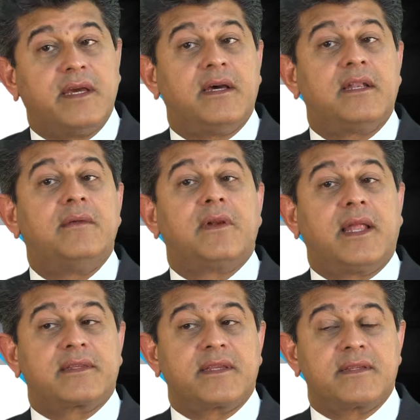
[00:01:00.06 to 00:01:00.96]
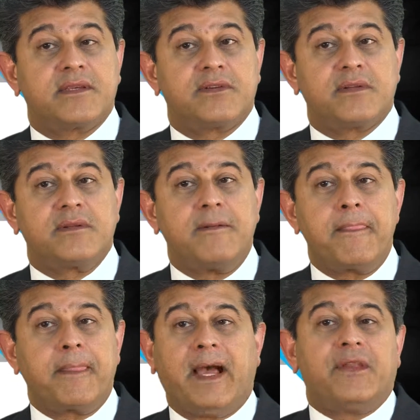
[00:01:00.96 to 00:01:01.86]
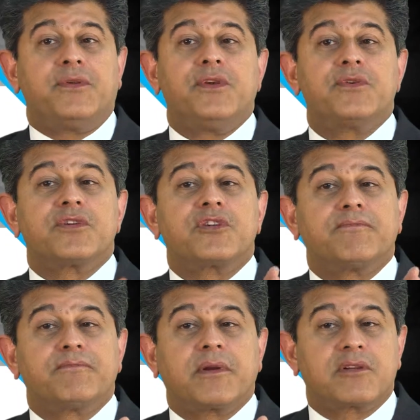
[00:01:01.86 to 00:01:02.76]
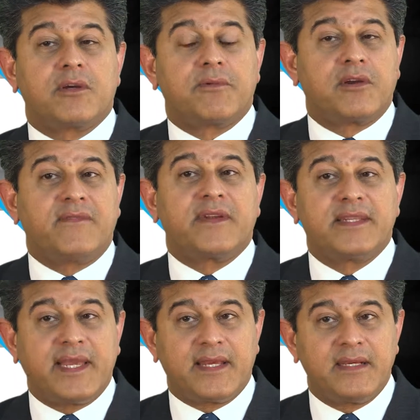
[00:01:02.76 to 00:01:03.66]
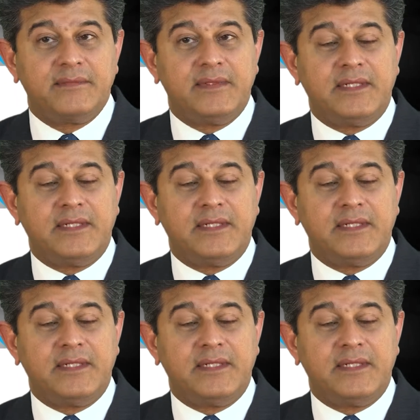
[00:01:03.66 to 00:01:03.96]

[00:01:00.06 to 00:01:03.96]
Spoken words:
a limb relaxing incision. I don't use the topographic data.